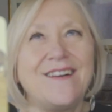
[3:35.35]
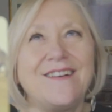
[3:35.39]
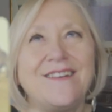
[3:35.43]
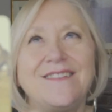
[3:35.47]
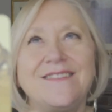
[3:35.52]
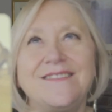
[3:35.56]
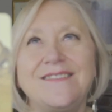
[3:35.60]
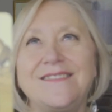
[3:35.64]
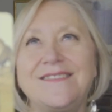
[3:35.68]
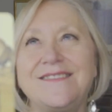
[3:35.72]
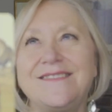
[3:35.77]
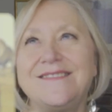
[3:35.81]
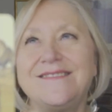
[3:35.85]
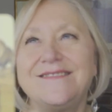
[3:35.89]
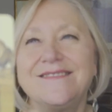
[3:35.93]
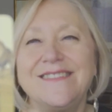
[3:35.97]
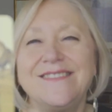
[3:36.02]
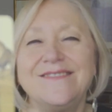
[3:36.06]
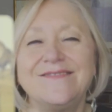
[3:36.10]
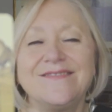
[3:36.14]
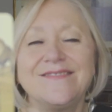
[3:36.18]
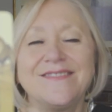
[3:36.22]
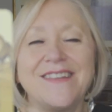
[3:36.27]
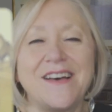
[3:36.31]
Oh,
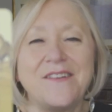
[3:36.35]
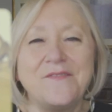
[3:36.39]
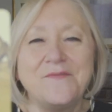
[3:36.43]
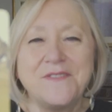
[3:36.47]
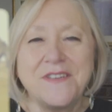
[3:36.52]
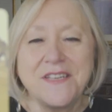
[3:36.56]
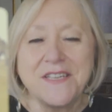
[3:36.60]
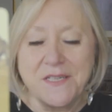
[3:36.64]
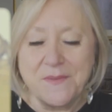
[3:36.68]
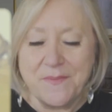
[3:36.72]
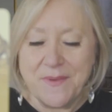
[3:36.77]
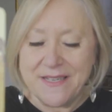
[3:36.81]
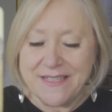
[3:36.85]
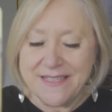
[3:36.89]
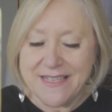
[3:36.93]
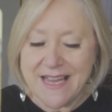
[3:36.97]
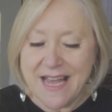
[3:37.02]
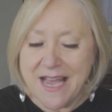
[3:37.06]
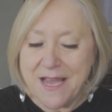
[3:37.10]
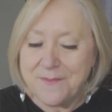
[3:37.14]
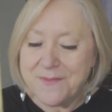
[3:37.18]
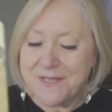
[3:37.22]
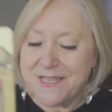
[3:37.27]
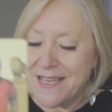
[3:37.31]
you love to spend
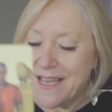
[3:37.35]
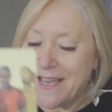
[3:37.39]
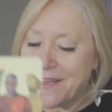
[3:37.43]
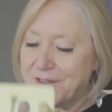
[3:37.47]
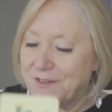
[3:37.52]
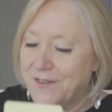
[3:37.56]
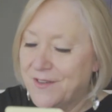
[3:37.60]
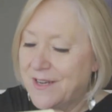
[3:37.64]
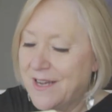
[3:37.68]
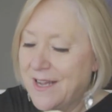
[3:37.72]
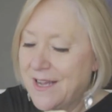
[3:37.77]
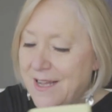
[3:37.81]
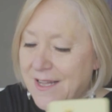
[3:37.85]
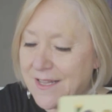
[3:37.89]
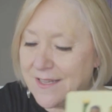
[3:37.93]
time together.